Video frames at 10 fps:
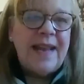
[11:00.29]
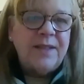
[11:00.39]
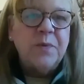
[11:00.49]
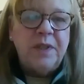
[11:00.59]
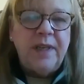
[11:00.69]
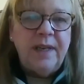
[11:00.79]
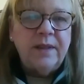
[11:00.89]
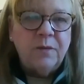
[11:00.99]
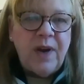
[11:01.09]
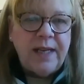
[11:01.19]
That's really
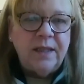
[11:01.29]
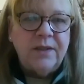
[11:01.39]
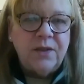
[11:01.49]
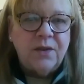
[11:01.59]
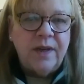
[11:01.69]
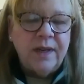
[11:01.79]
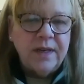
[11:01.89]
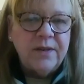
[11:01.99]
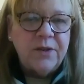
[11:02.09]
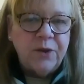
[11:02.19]
it, the regulatory and
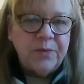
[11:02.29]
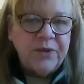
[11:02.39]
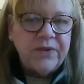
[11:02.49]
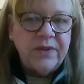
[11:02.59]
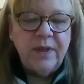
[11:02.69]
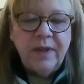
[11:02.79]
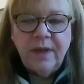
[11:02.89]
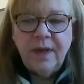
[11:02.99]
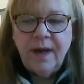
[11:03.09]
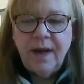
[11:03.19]
consumers
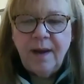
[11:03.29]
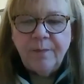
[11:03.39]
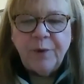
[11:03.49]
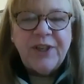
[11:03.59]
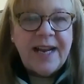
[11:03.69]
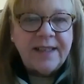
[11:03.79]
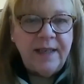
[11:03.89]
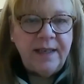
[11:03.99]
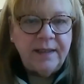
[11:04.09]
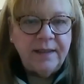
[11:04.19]

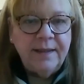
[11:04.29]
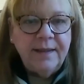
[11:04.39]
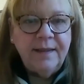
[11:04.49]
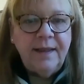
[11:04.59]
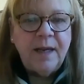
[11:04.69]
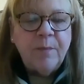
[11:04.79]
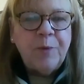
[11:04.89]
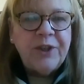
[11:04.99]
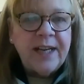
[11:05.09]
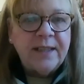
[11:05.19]
protecting,
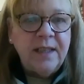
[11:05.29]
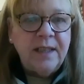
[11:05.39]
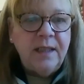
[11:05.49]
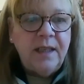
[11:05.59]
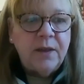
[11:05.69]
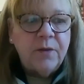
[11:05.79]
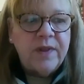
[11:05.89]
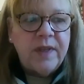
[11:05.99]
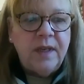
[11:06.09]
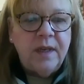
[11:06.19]
you know,
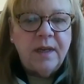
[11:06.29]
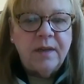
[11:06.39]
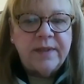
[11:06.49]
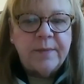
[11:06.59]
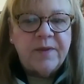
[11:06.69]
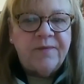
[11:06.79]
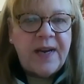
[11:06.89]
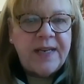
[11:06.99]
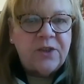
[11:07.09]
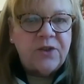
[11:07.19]
the some of the
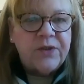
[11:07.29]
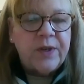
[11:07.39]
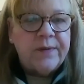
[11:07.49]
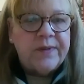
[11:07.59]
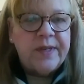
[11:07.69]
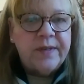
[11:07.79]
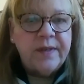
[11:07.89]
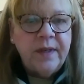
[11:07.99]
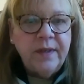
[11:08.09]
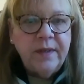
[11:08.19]
financial
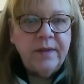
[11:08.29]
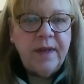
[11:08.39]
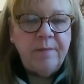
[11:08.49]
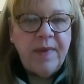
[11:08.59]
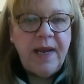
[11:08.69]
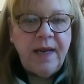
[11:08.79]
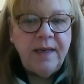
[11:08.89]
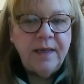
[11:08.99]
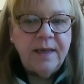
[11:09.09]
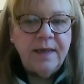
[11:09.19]
services that may,